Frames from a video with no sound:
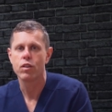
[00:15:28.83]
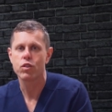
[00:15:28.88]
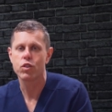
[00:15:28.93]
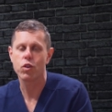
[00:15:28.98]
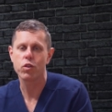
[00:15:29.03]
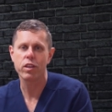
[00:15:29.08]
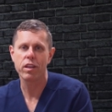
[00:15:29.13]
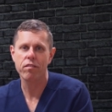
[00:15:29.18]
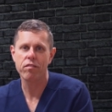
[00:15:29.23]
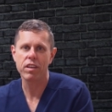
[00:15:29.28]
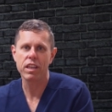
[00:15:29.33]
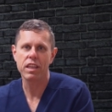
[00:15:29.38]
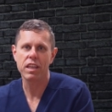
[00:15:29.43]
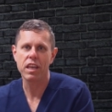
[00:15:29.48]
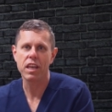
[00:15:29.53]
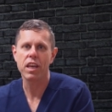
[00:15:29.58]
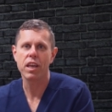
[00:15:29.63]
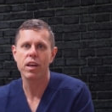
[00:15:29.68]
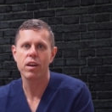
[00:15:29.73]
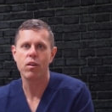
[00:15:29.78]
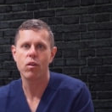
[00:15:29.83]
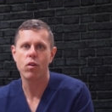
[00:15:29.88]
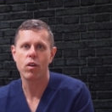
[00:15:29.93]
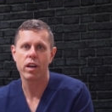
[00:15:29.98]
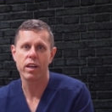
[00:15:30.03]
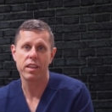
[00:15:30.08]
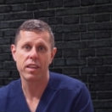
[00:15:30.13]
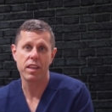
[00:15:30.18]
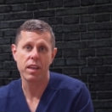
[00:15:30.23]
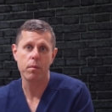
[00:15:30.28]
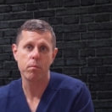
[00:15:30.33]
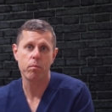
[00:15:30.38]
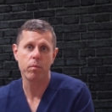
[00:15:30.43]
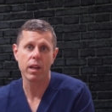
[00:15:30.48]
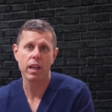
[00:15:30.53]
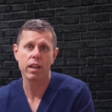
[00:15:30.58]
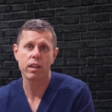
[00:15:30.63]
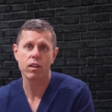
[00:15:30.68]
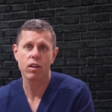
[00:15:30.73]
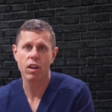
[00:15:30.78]
So D V T, or deep
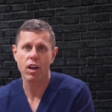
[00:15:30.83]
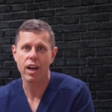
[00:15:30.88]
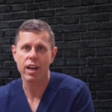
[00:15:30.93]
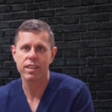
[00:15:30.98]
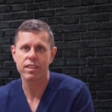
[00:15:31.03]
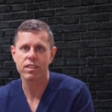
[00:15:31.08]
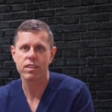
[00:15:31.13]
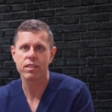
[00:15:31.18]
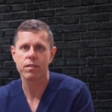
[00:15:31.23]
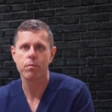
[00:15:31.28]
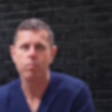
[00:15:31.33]
blood clots,